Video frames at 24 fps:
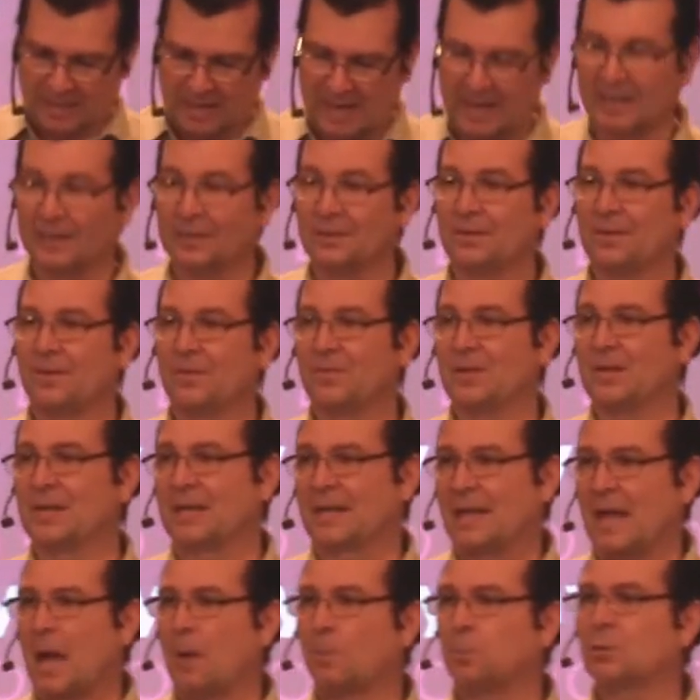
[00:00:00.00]
And the
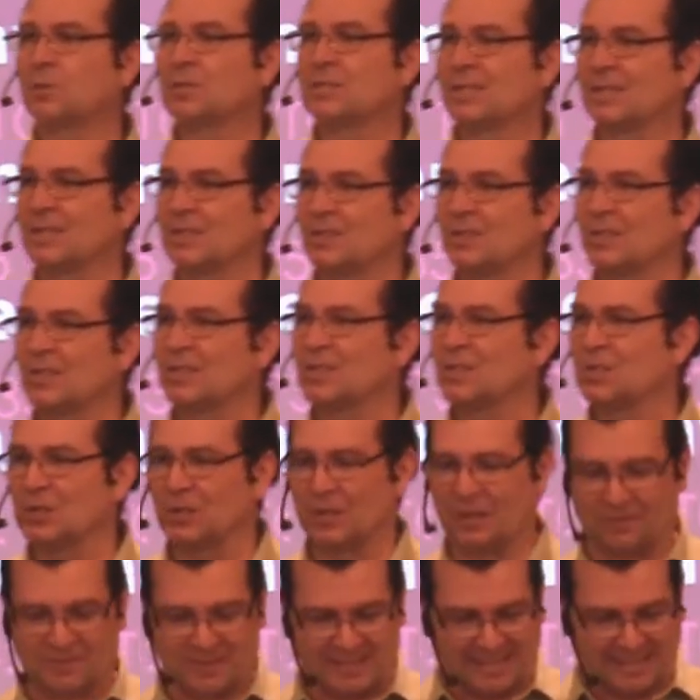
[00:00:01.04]
Decapolis
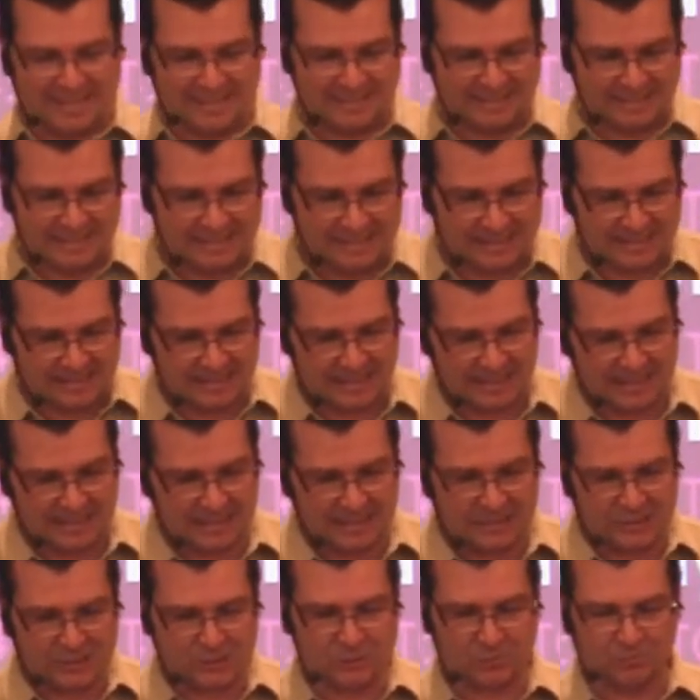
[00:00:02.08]
consisted of 10
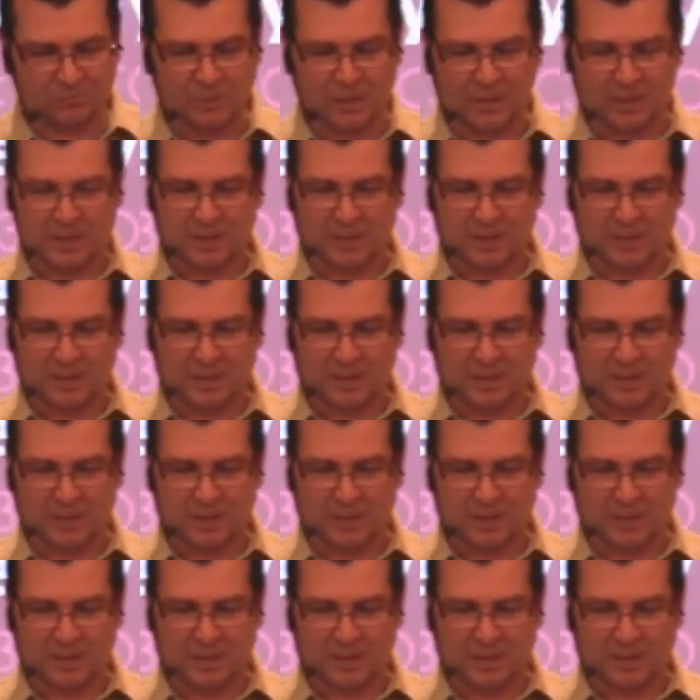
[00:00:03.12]
cities,